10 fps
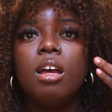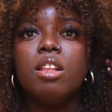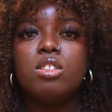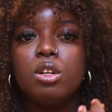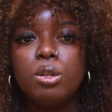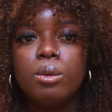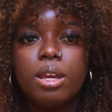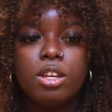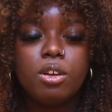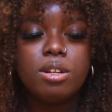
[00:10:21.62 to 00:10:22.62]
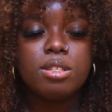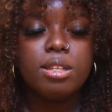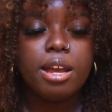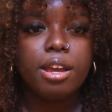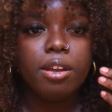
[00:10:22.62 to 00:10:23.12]
Until you get your
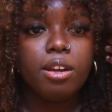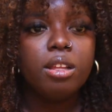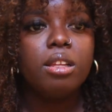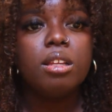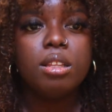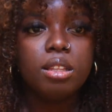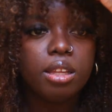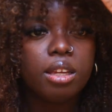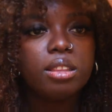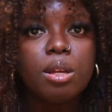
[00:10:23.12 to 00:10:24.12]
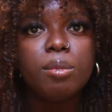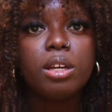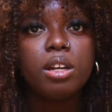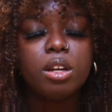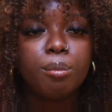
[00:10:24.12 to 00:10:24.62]
desired length. I'm
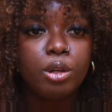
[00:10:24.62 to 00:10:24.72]
looking in a